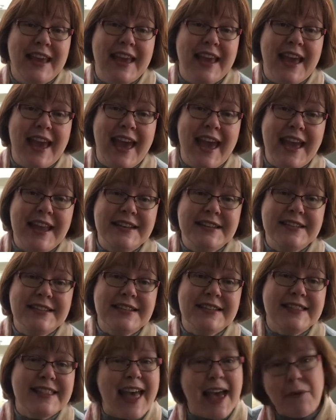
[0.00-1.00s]
And
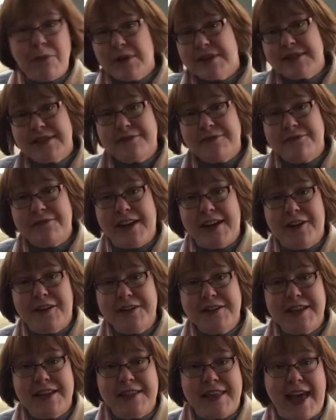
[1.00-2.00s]
that wasn't fair
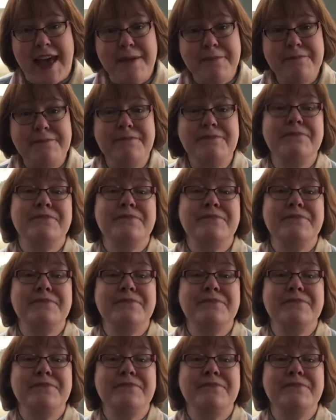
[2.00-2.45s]
to them.